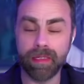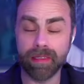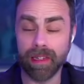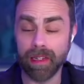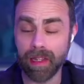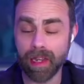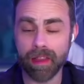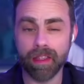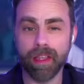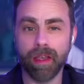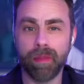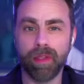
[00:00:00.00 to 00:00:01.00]
A lot of the
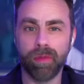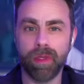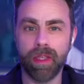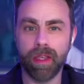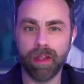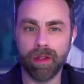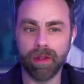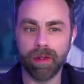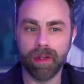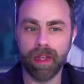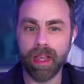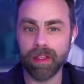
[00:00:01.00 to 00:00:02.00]
comments we got on our
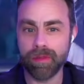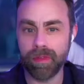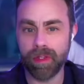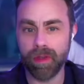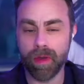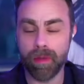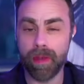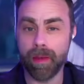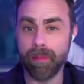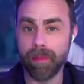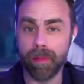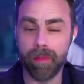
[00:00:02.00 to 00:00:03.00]
last video about
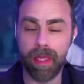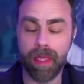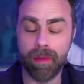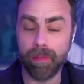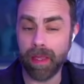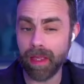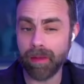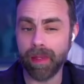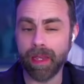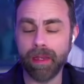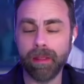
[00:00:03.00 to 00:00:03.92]
the band Maid,